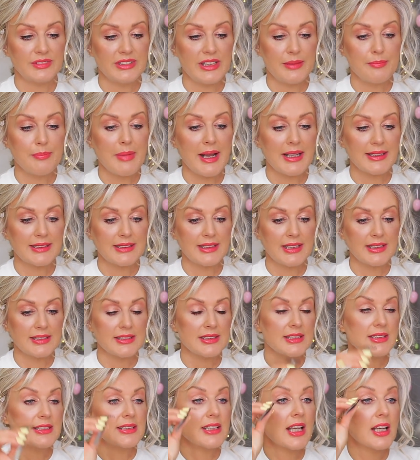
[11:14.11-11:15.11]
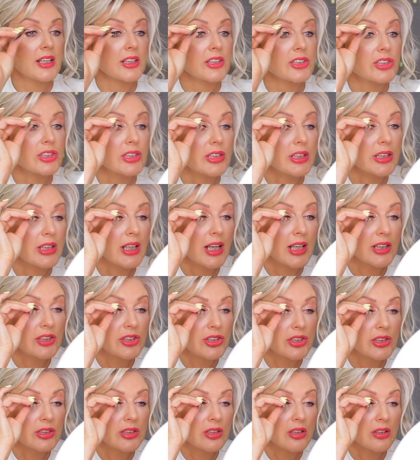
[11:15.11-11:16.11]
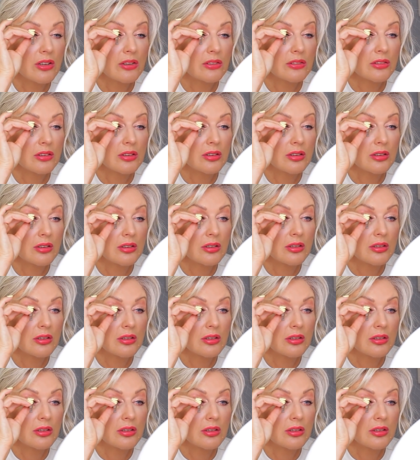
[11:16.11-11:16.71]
the magnet is actually catching on.